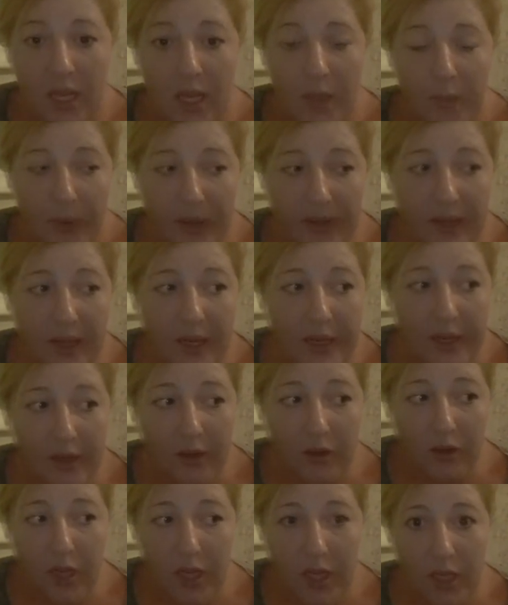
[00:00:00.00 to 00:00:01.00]
Pick that little
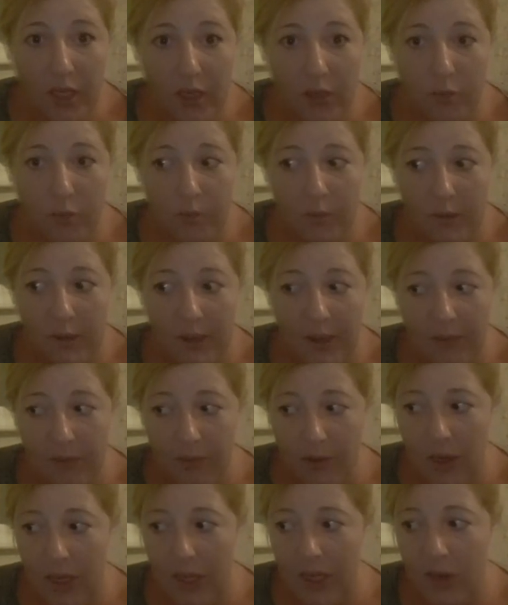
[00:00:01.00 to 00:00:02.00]
girl up, give her
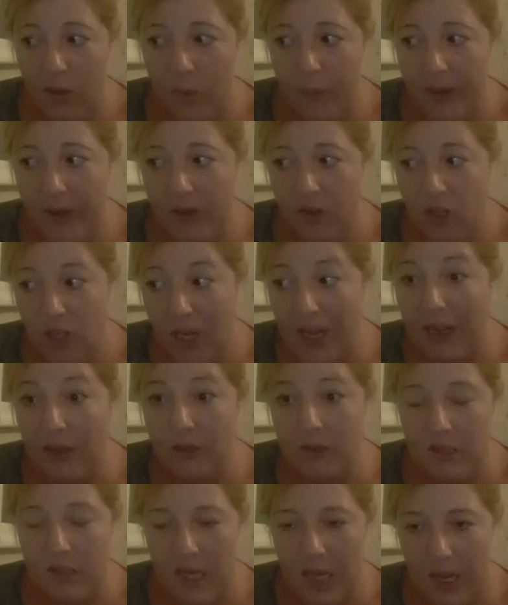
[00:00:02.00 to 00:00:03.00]
a little bit of child
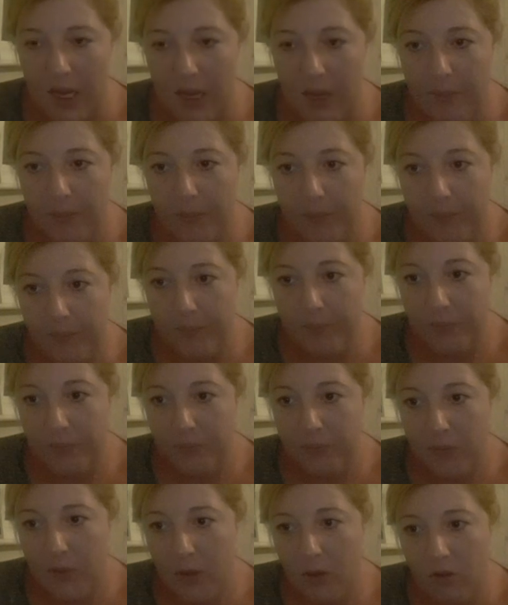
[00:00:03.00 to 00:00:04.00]
time,
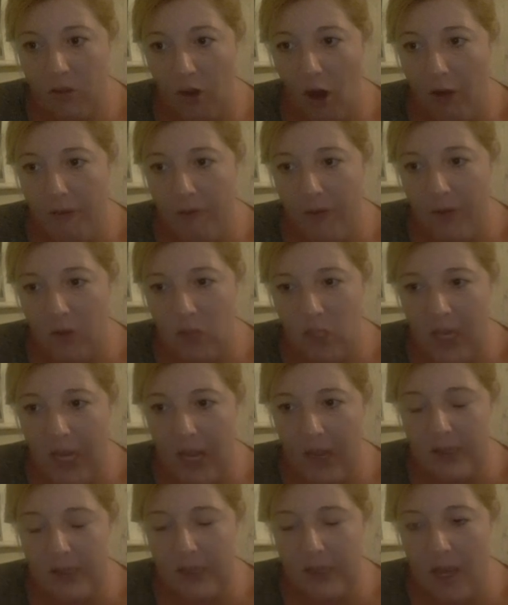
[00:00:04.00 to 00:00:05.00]
so I don't feel she
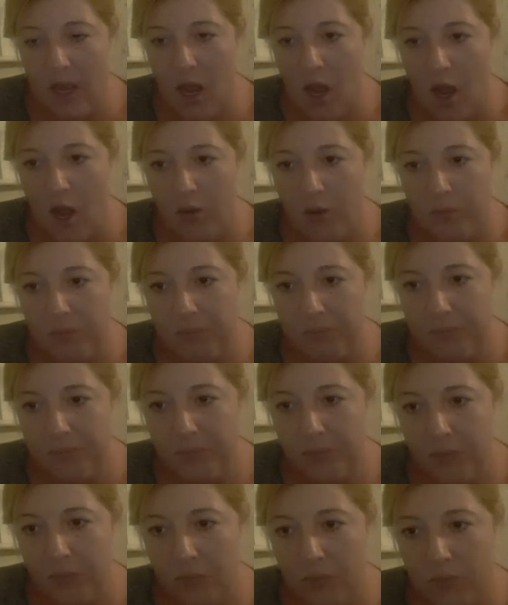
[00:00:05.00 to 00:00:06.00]
gets it at home.
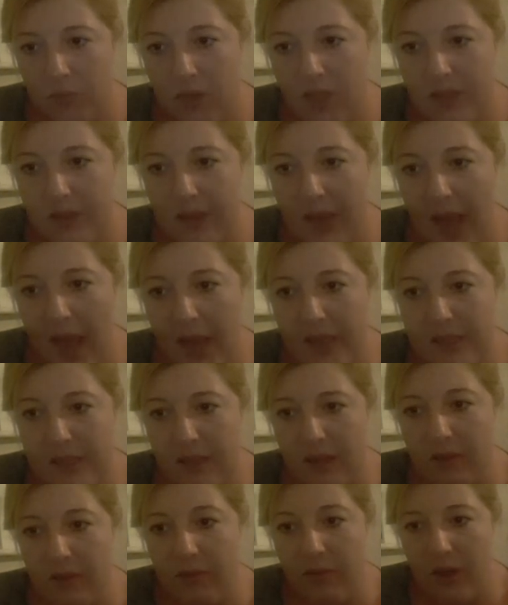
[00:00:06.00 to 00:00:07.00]
It's a case
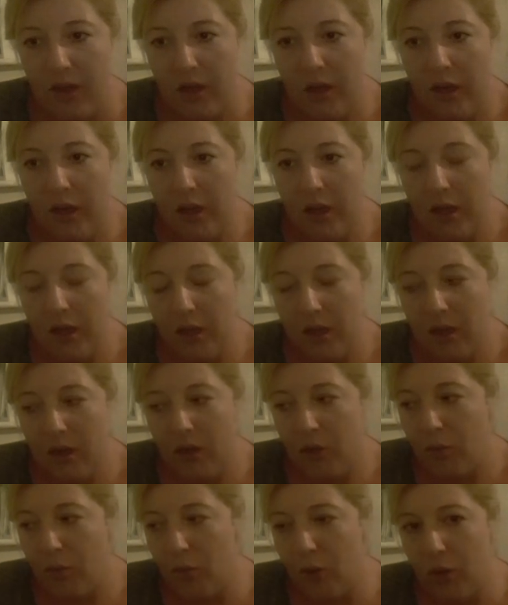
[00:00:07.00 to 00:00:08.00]
of
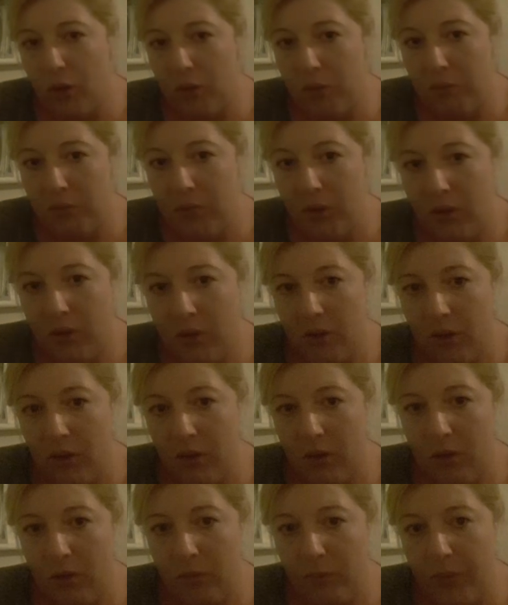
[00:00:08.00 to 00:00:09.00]
room,
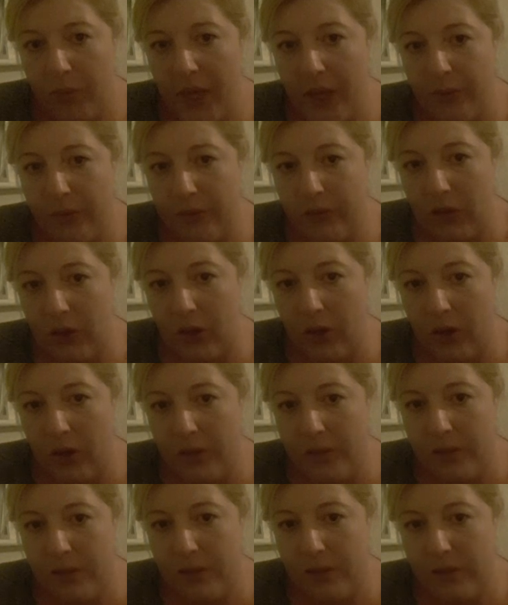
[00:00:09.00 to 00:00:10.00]
play with
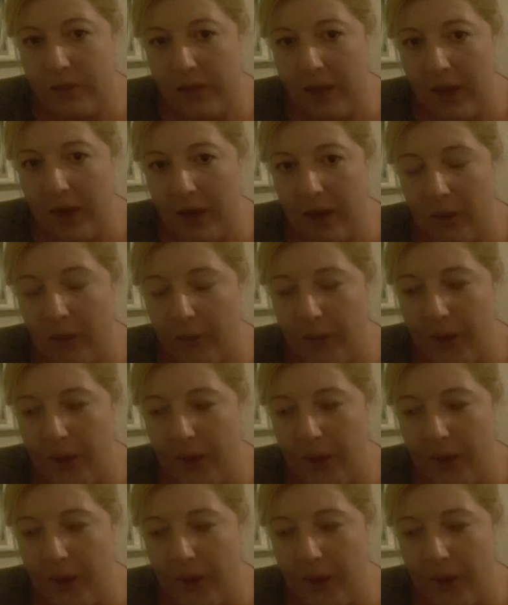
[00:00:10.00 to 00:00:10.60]
toys, stay out of the